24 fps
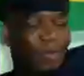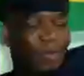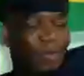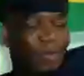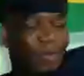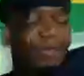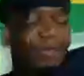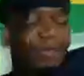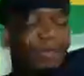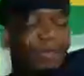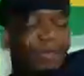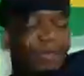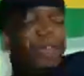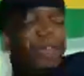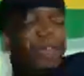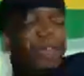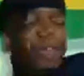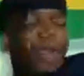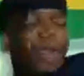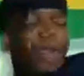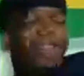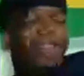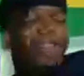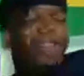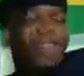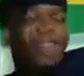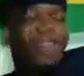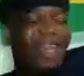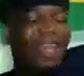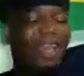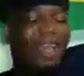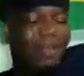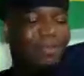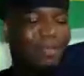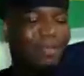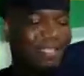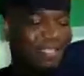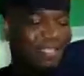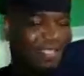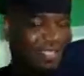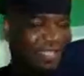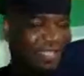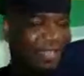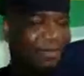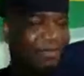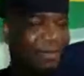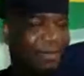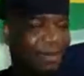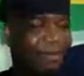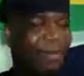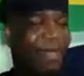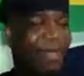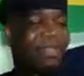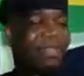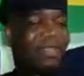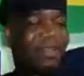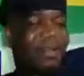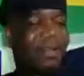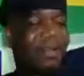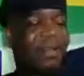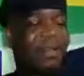but were they MDC members